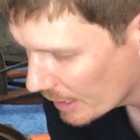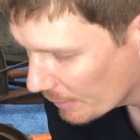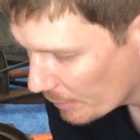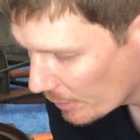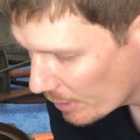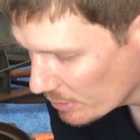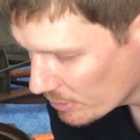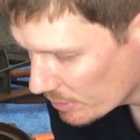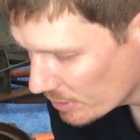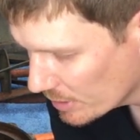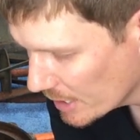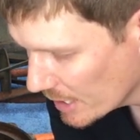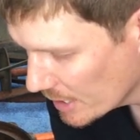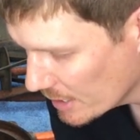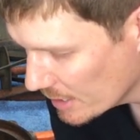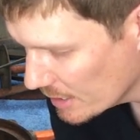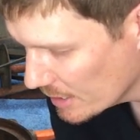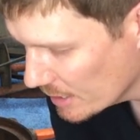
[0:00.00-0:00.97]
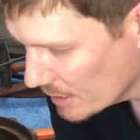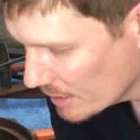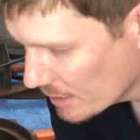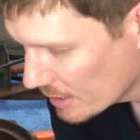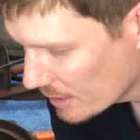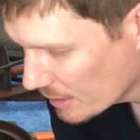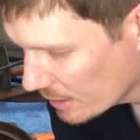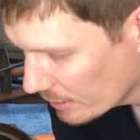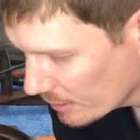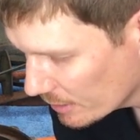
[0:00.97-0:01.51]
opposed to down here.
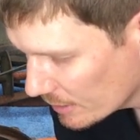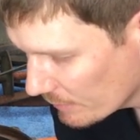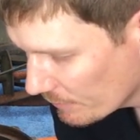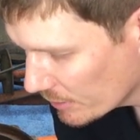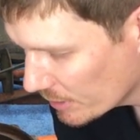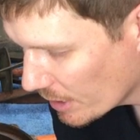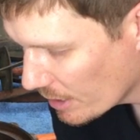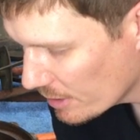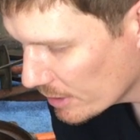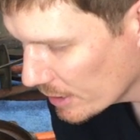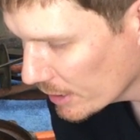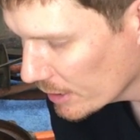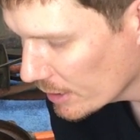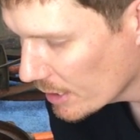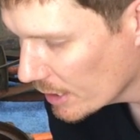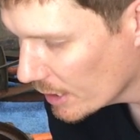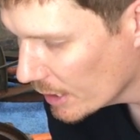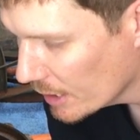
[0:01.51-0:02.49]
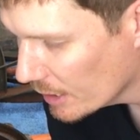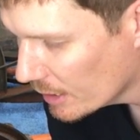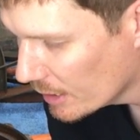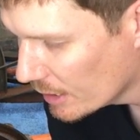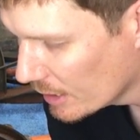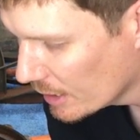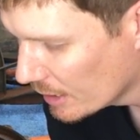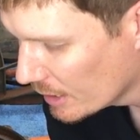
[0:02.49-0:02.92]
I think if you go down there,